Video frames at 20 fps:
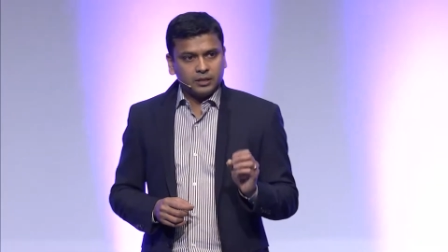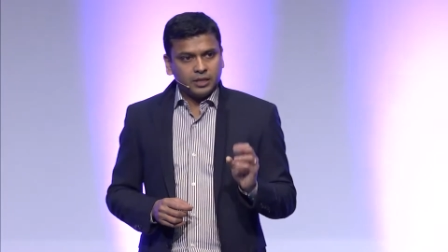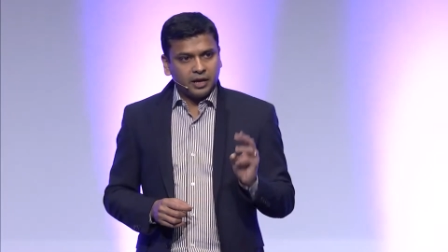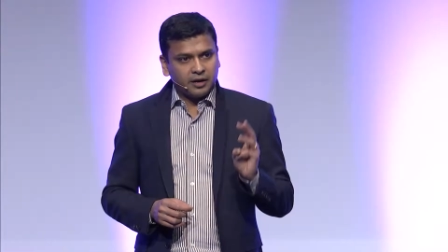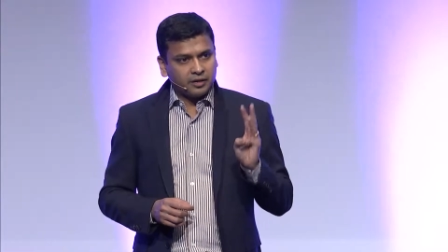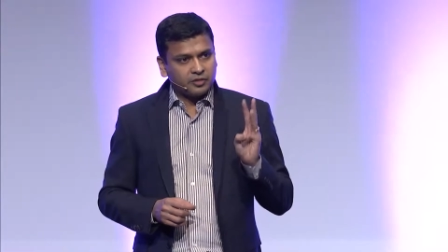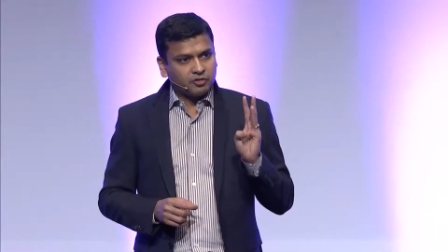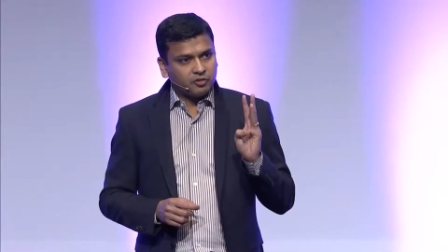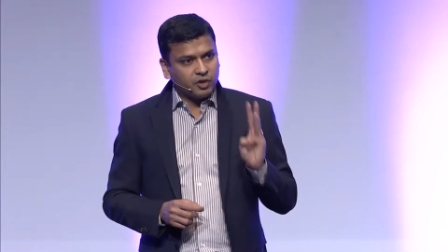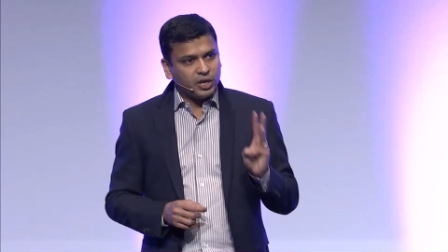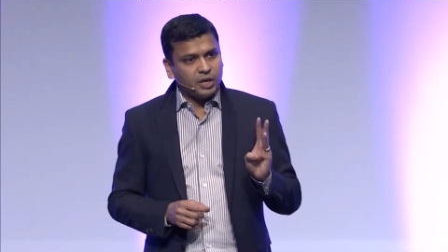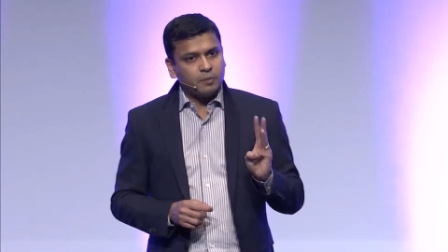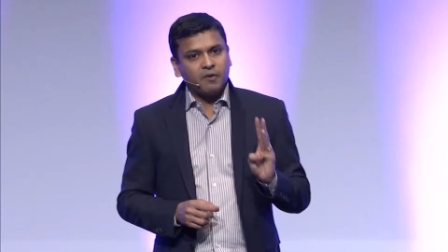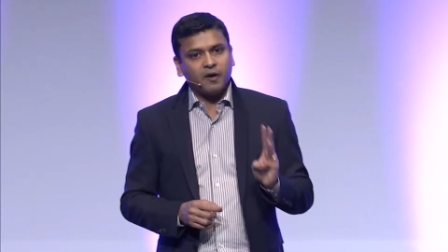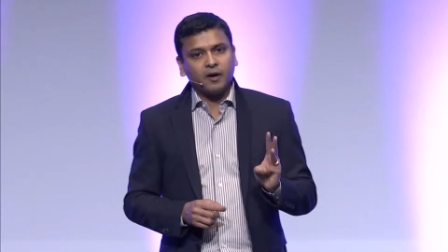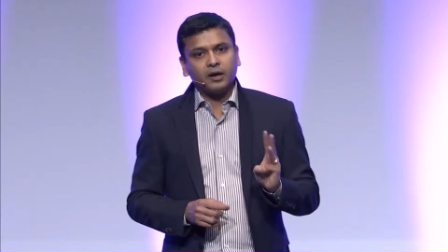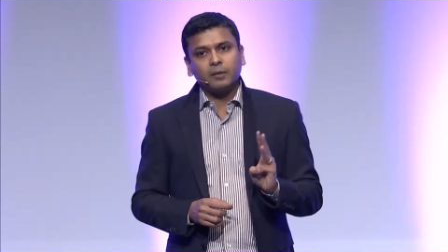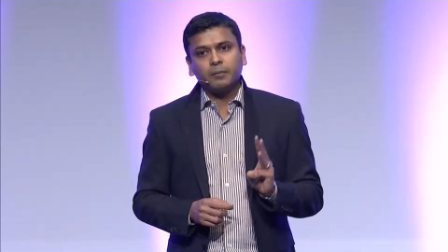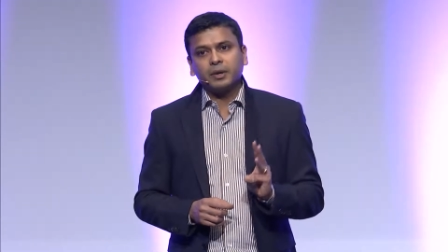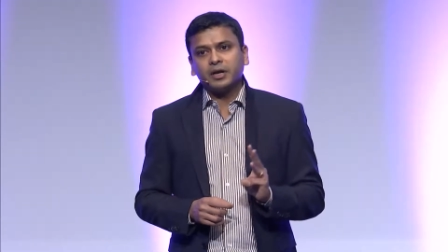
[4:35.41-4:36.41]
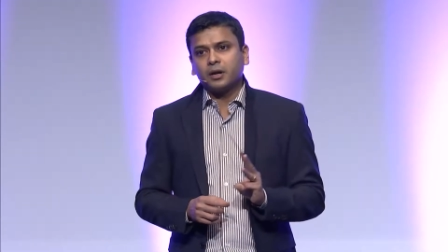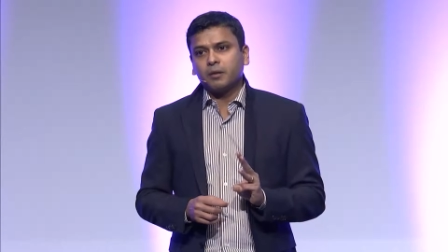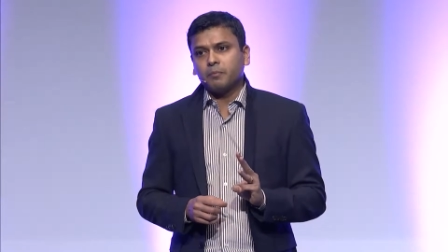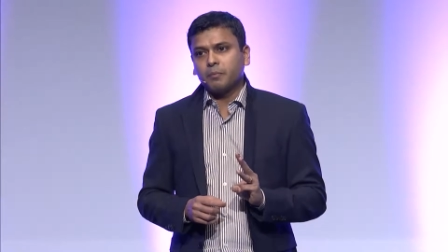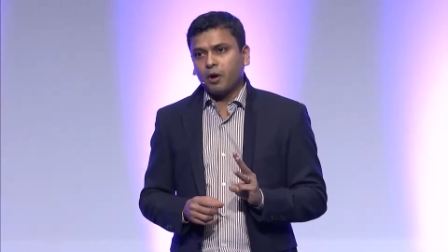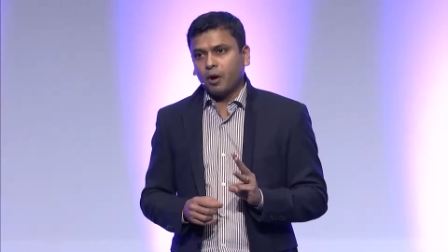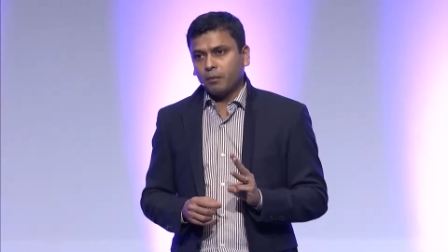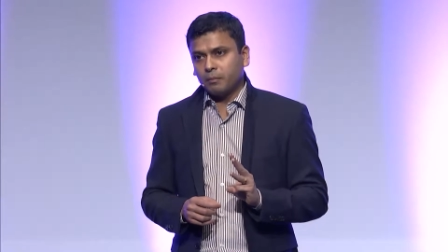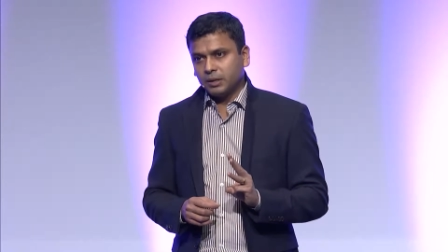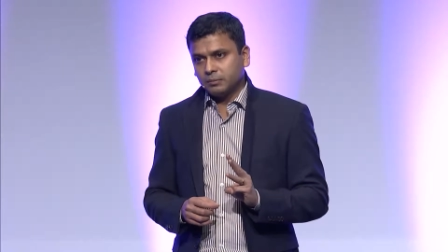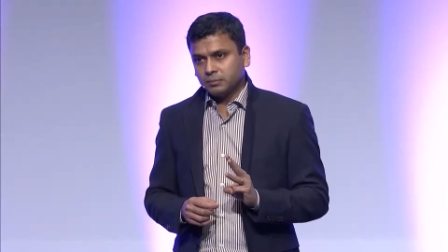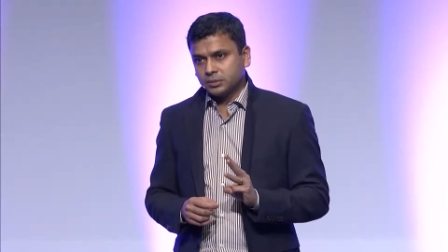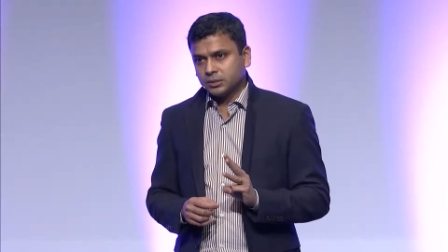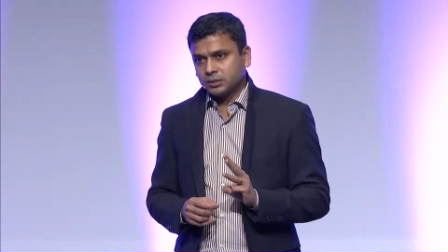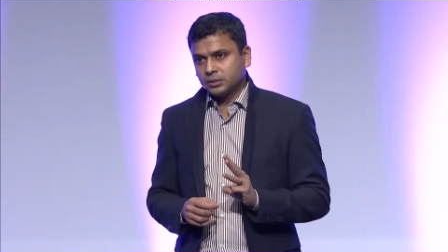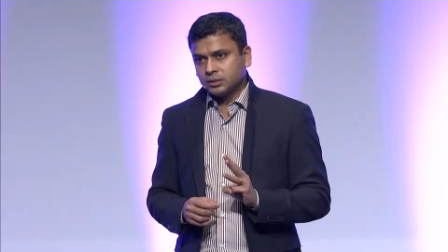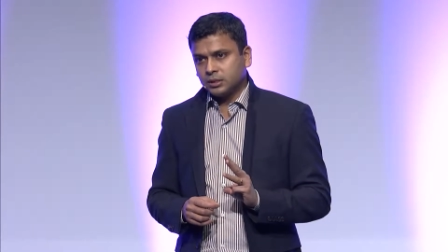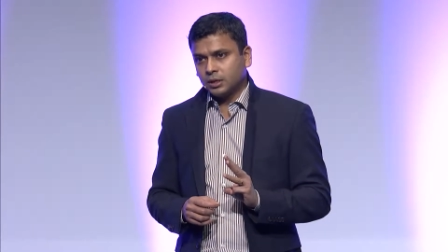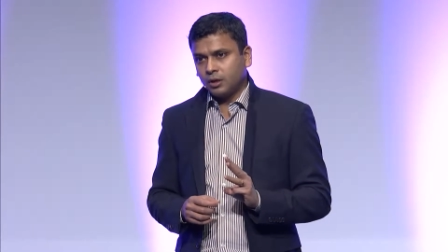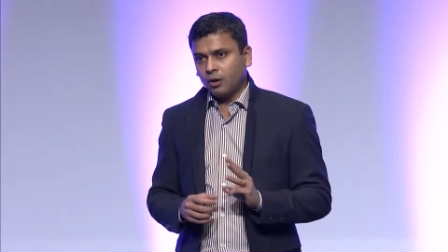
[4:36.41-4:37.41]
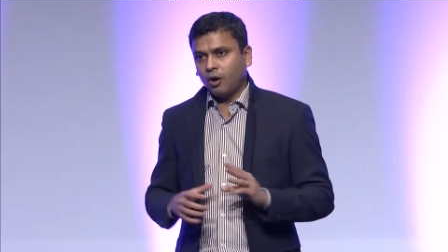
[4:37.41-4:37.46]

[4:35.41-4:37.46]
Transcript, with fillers: There are three fundamental problems